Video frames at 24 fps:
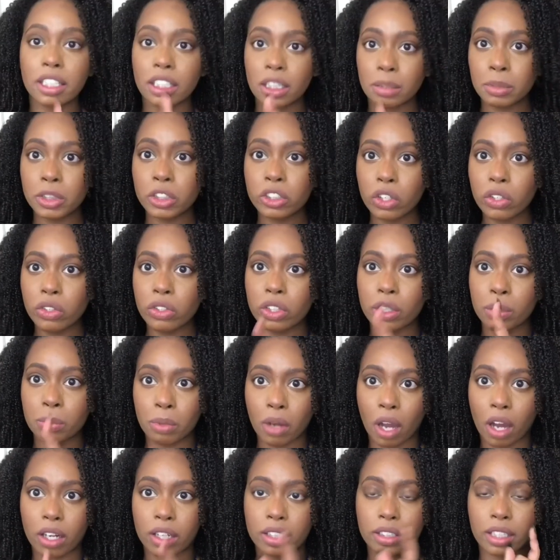Let me show you the
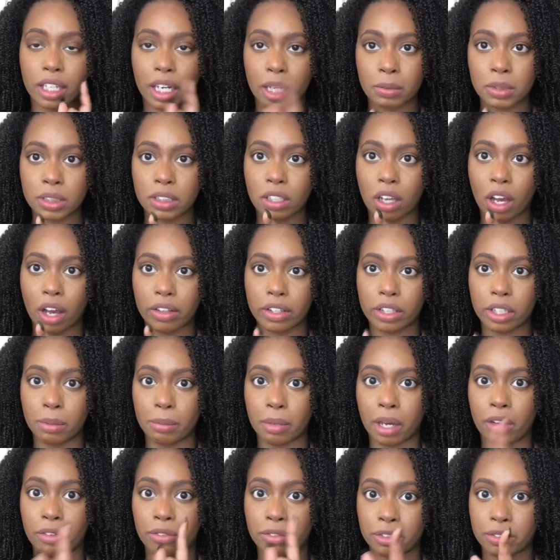product that I was talking
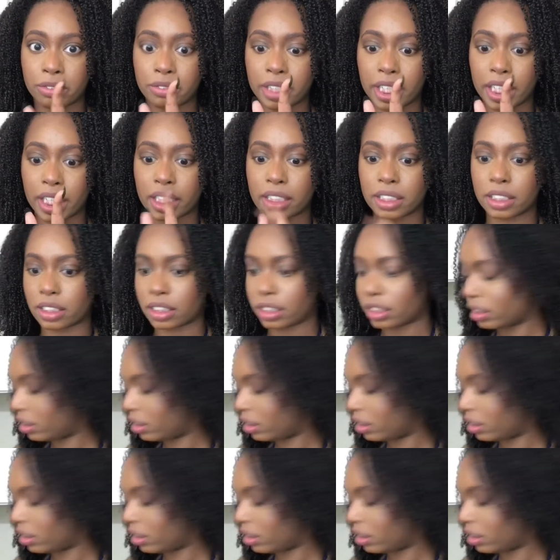about for flakes.